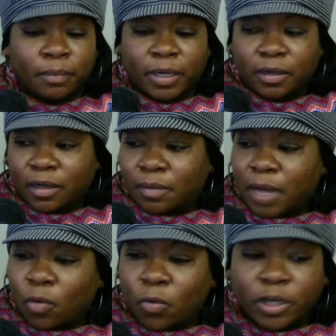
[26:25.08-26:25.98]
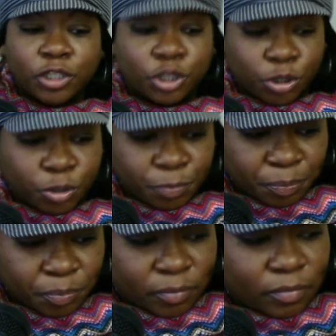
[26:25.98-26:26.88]
But I wanted to
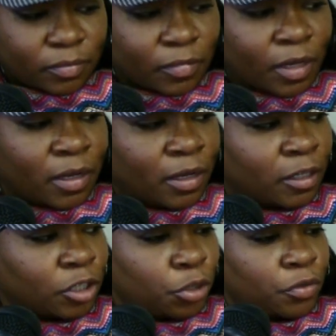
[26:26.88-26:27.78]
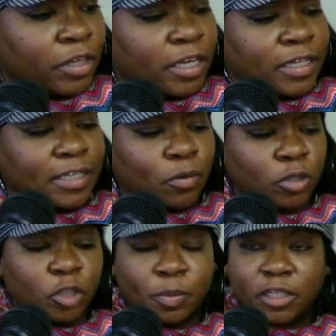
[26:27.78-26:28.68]
do things that
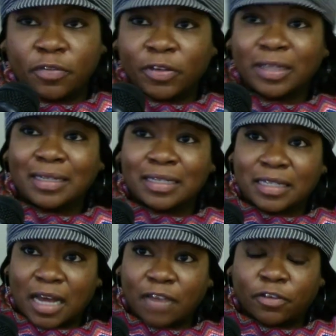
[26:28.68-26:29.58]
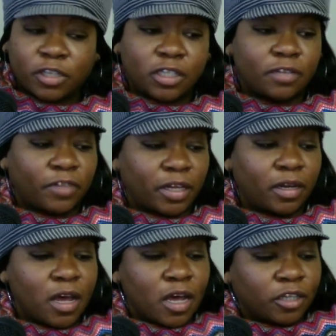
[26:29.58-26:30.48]
were specifically designed for this
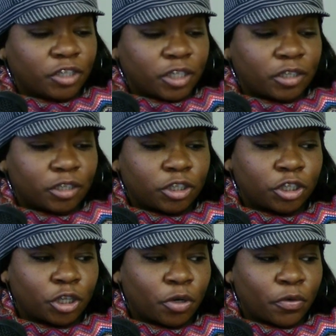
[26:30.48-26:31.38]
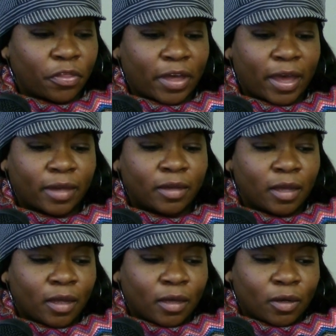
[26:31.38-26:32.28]
event just to show that
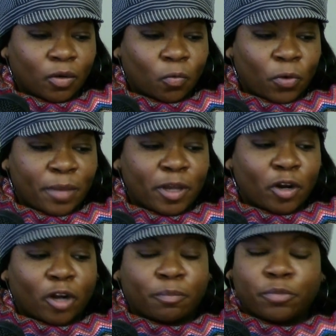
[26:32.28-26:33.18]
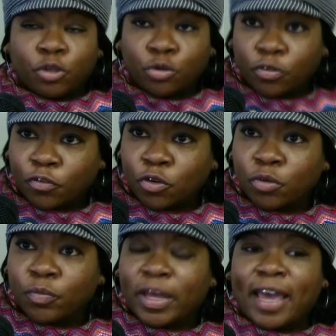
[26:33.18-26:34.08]
women are
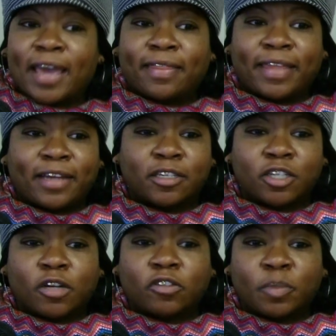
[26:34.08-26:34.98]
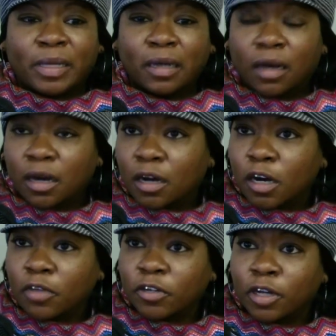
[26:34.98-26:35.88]
beautiful and they deserve to be
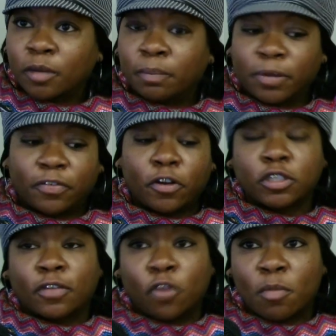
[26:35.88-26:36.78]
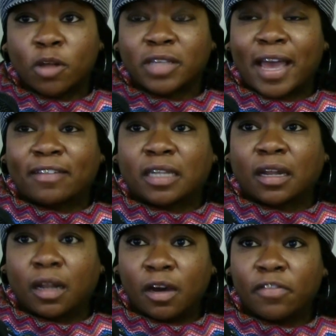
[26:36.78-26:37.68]
loved. But first and foremost, they have to
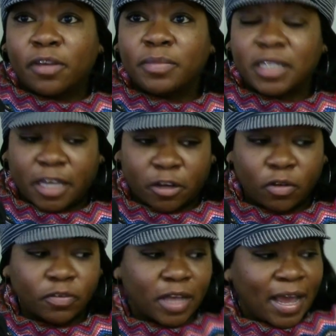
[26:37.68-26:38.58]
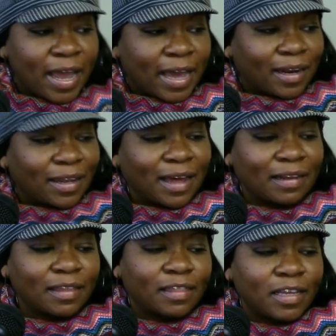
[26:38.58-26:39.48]
love themselves. And a lot
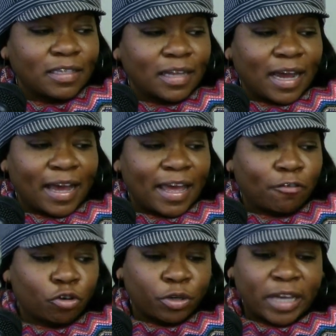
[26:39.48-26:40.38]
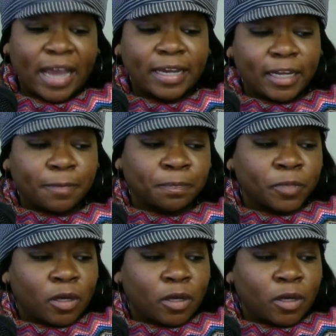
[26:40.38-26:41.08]
of the things that I have created